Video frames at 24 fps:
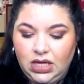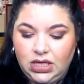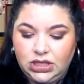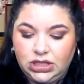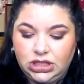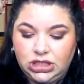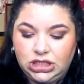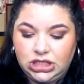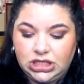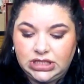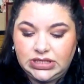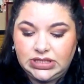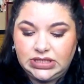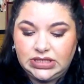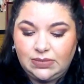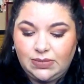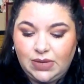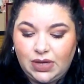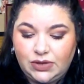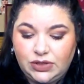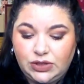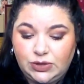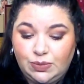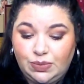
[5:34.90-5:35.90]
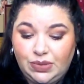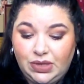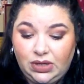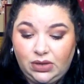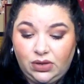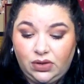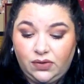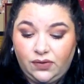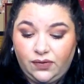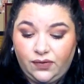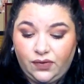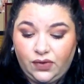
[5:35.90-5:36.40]
just the most
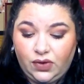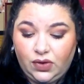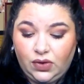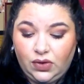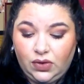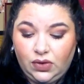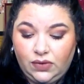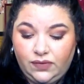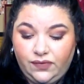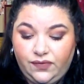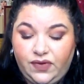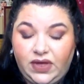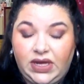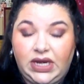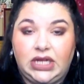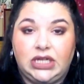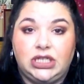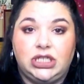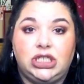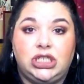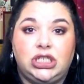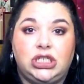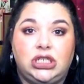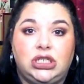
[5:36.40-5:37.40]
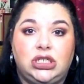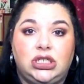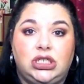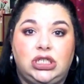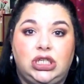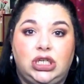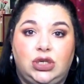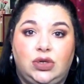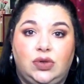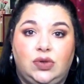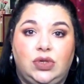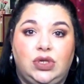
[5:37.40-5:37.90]
beautiful finish
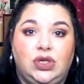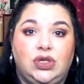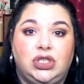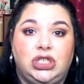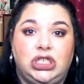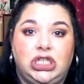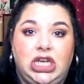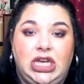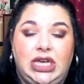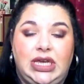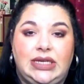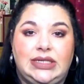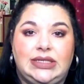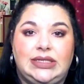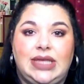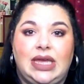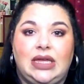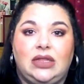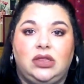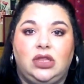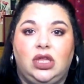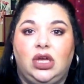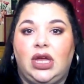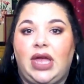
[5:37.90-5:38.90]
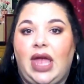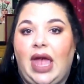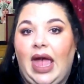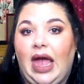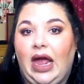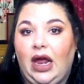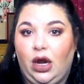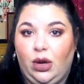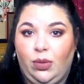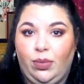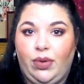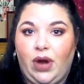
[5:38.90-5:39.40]
to your cheeks. They look
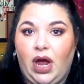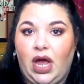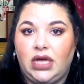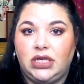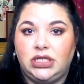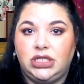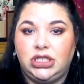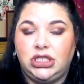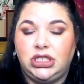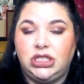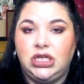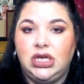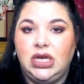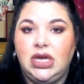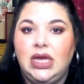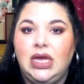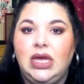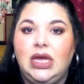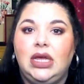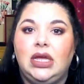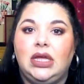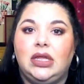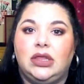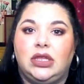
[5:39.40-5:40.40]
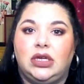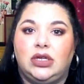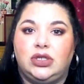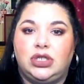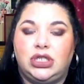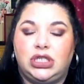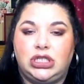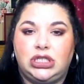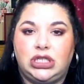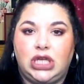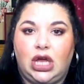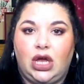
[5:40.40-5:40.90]
airbrushed. They're
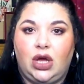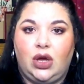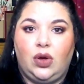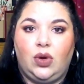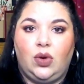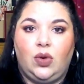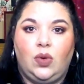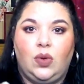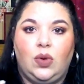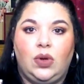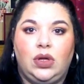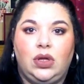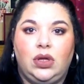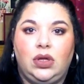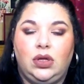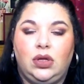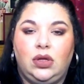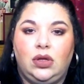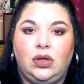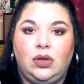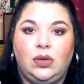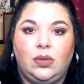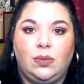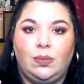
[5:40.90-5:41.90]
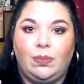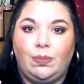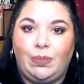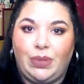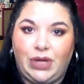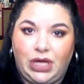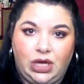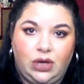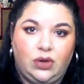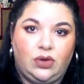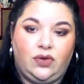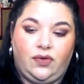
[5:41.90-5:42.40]
so
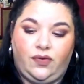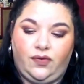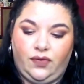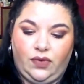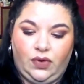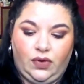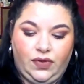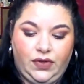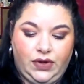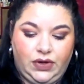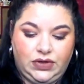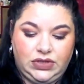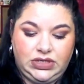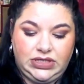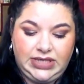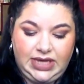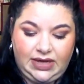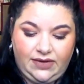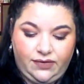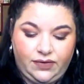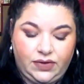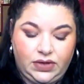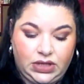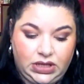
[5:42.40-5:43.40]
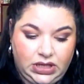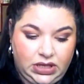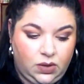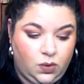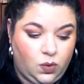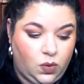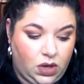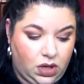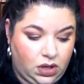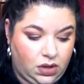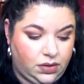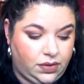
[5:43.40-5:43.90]
beautiful. They're definitely
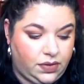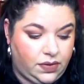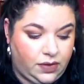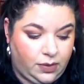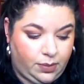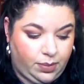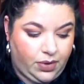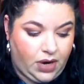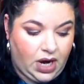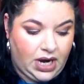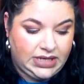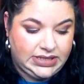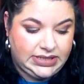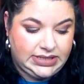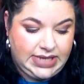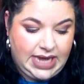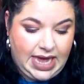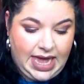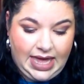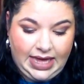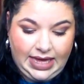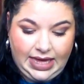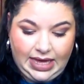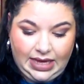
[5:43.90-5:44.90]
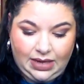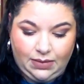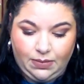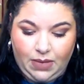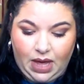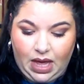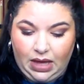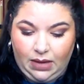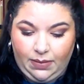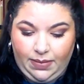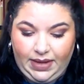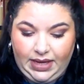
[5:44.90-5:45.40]
worth the price tag, in
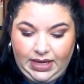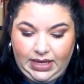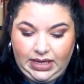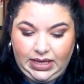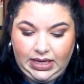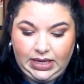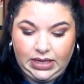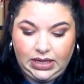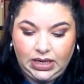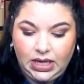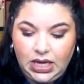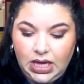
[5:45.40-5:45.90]
my opinion.